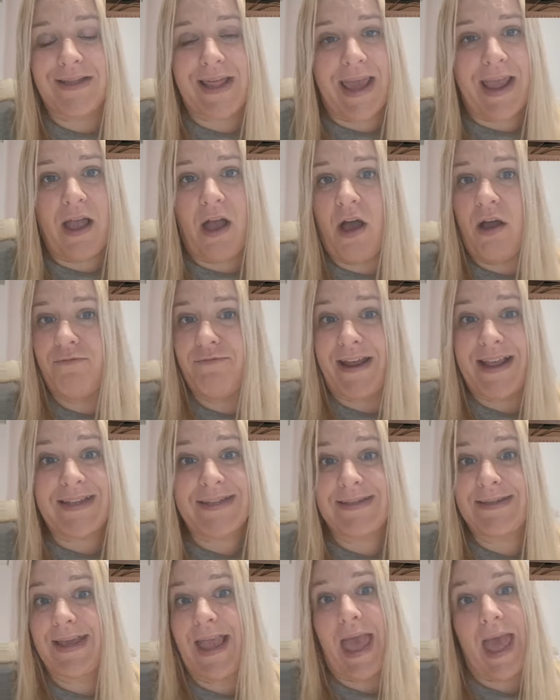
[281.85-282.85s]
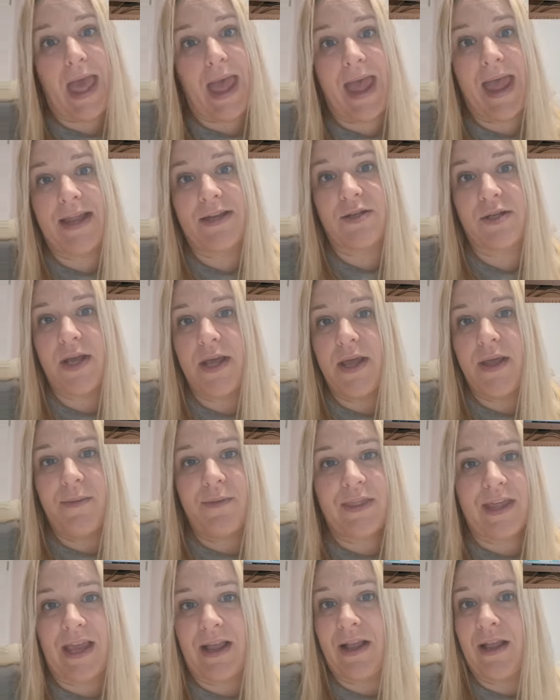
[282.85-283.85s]
They are racing ahead
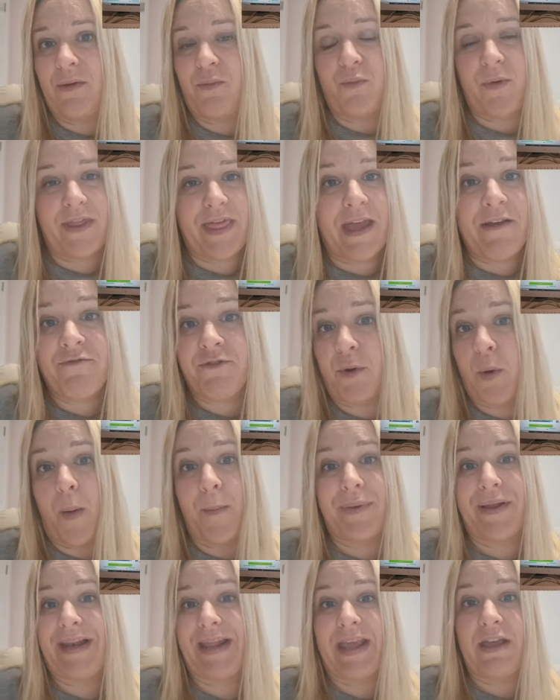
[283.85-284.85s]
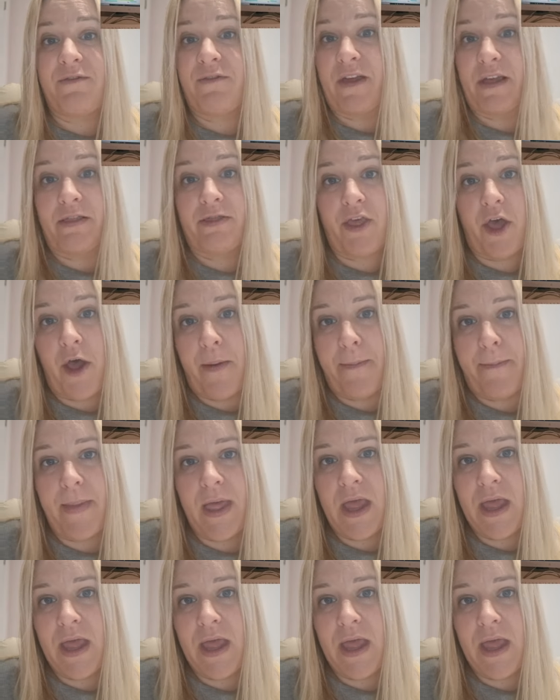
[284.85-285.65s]
with everyone believing them,